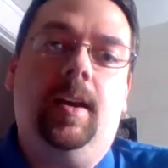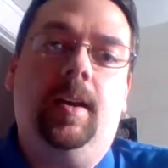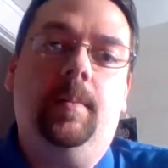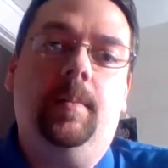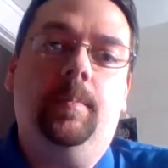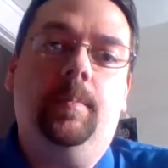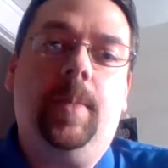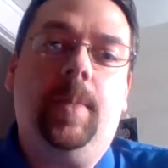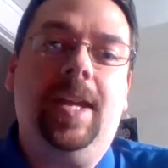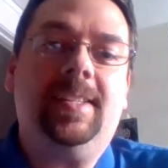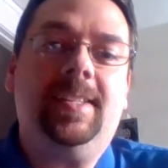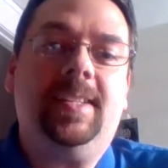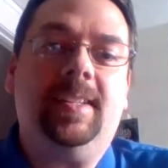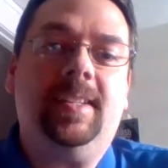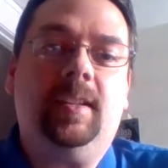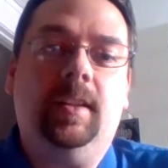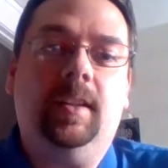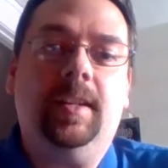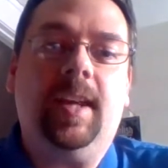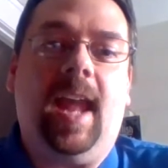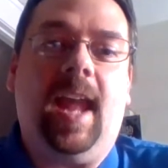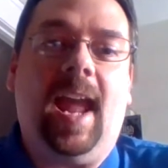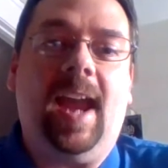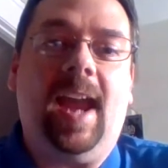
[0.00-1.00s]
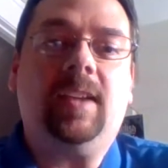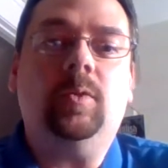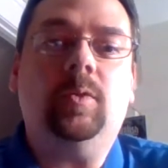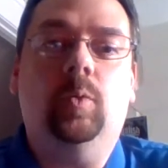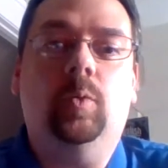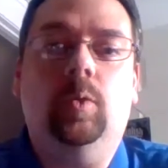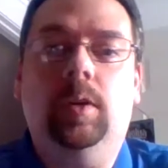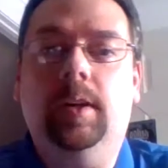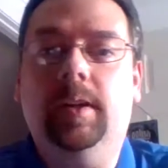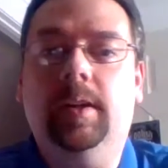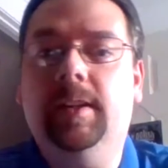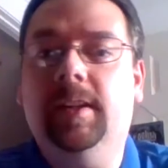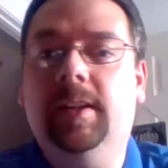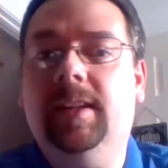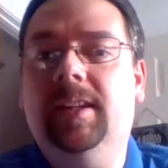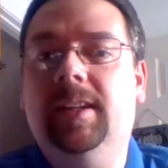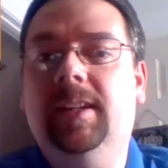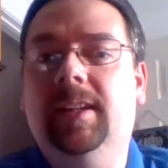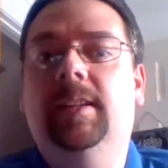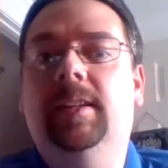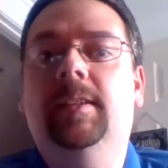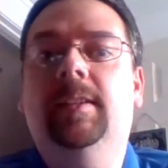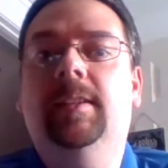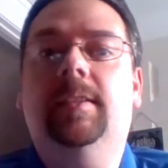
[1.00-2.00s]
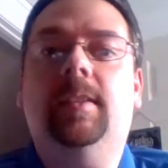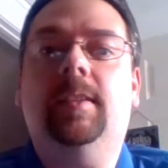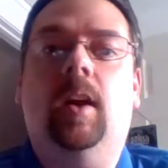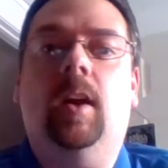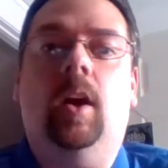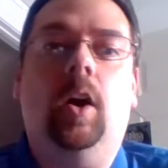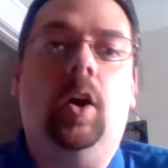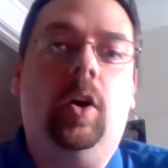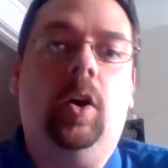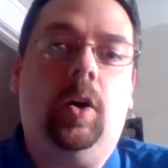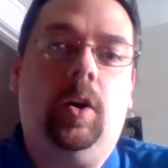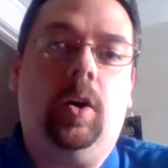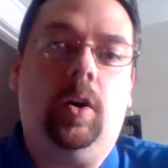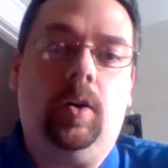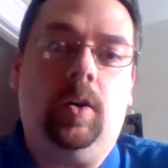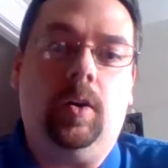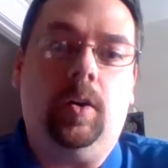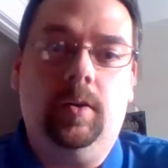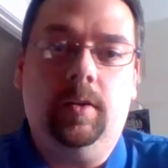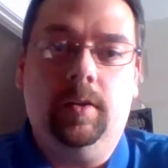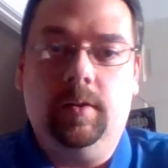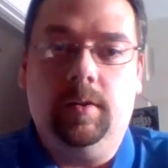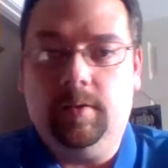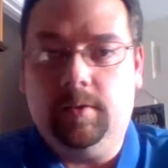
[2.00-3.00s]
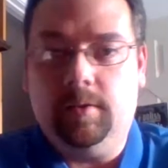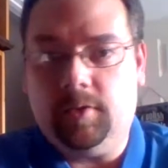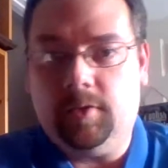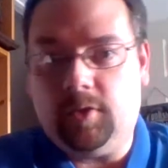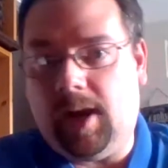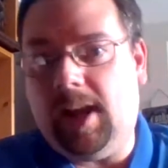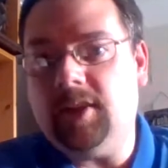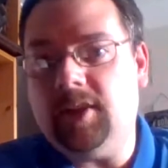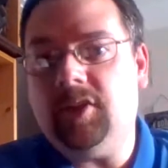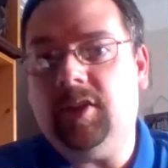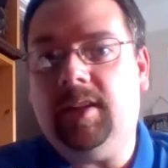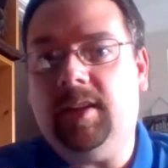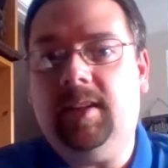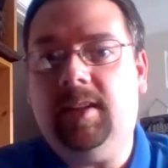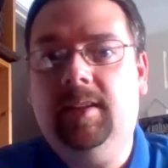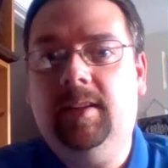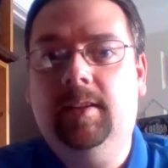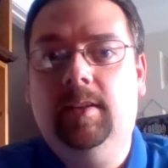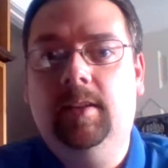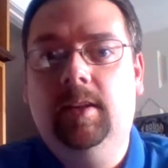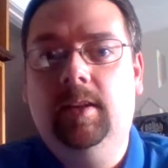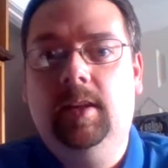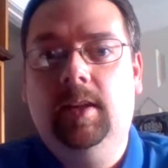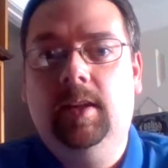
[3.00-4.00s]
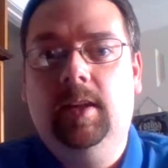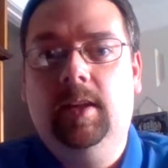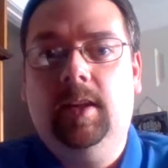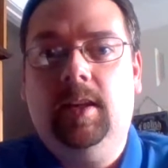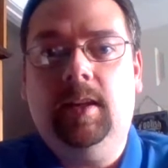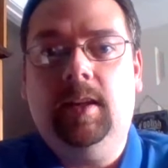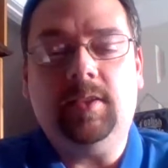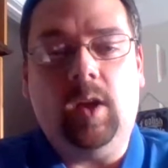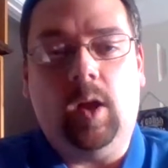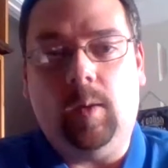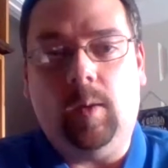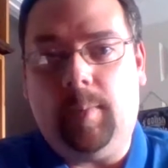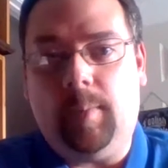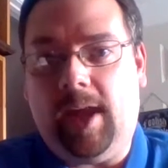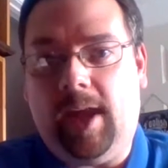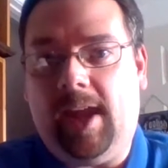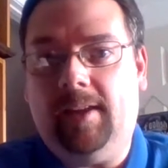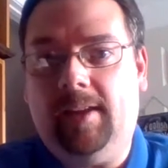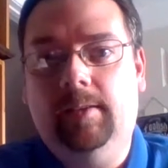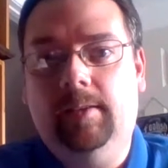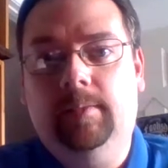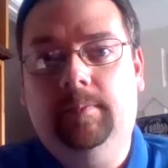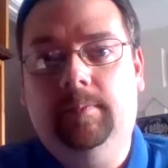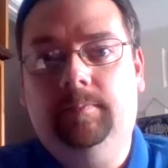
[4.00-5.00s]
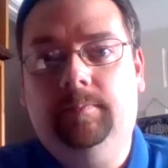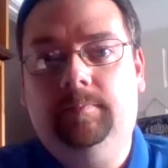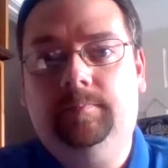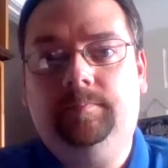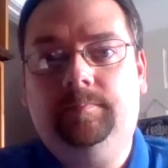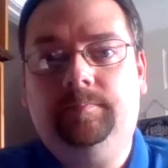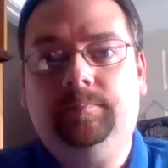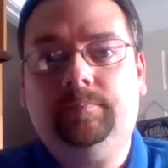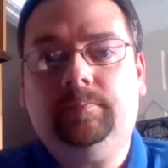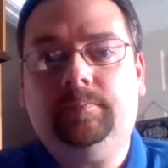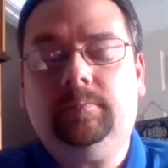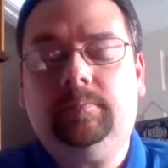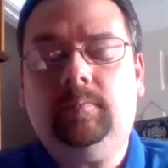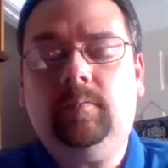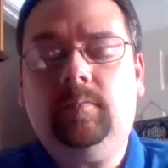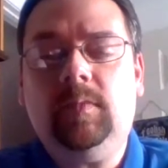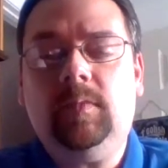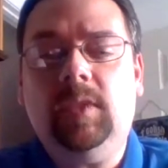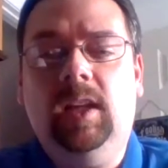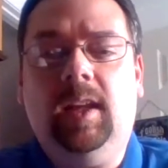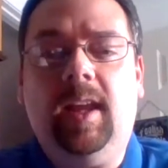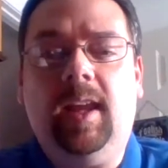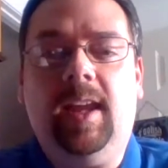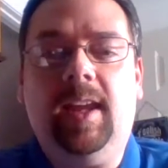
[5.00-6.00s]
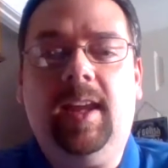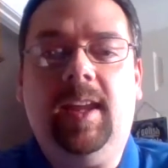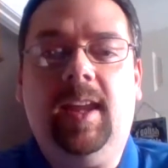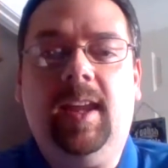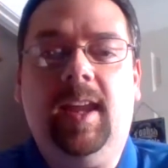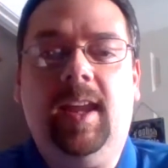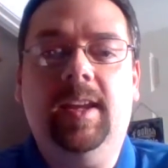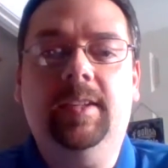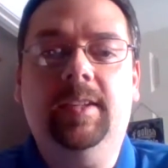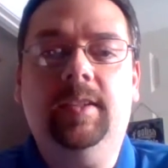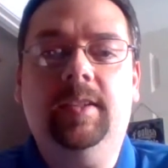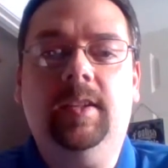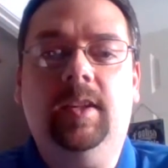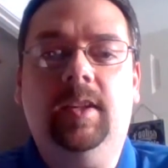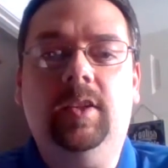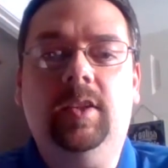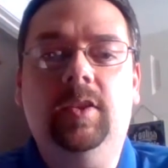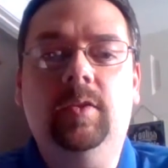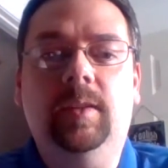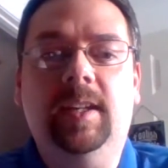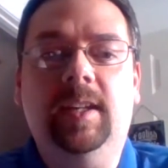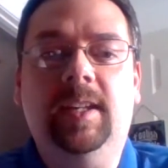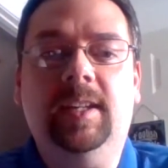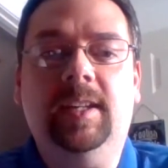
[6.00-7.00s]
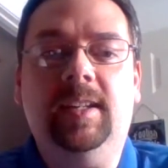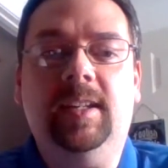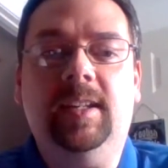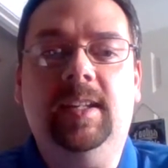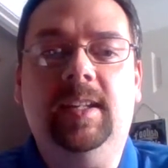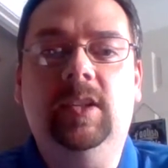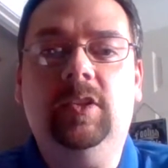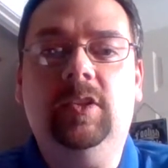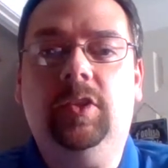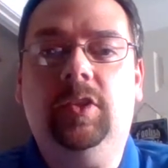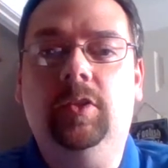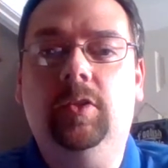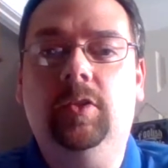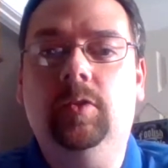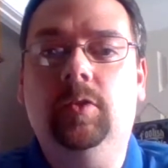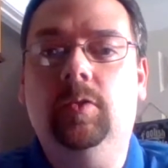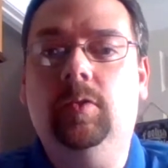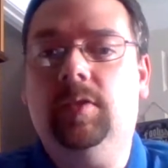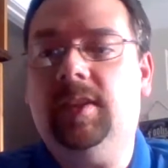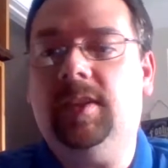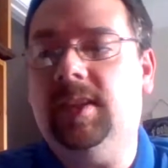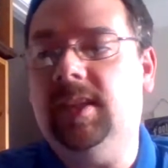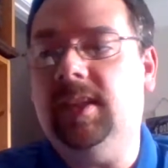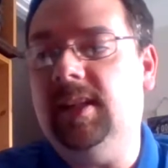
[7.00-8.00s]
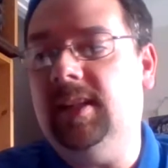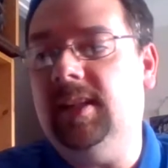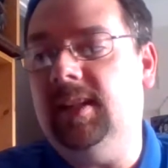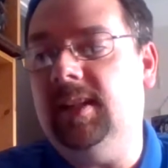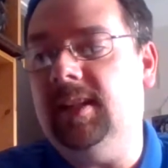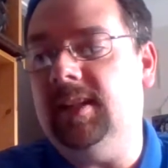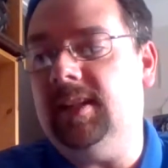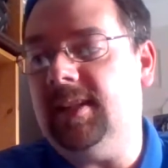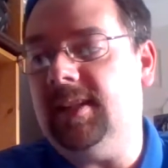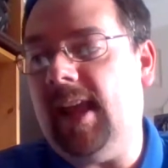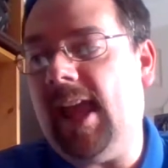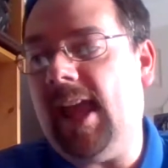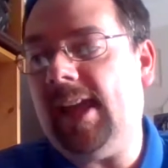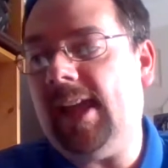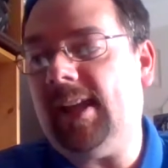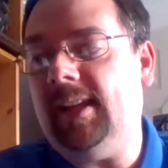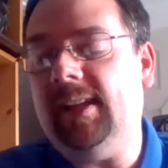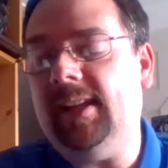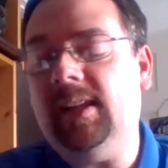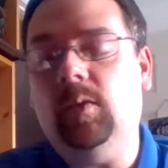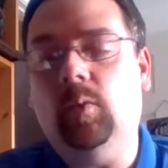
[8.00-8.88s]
basically, Act 1 is all tragedy. It's all bad. Okay, and you get into seeing exactly